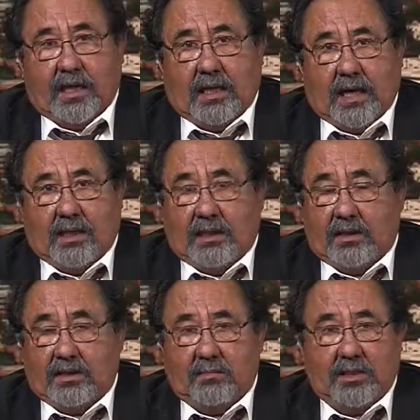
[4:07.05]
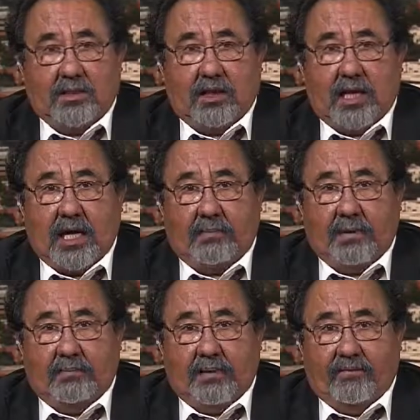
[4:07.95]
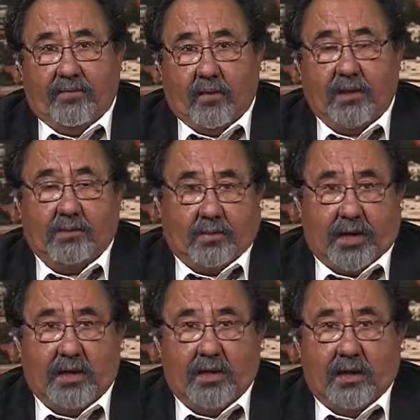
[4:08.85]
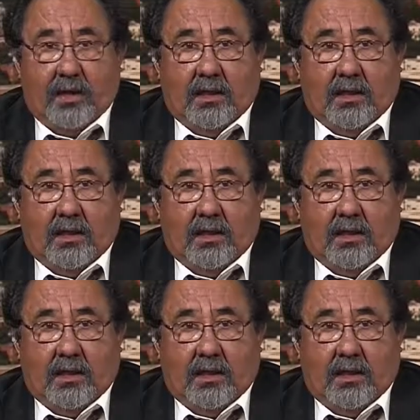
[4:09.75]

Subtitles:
I think something's going to happen before the break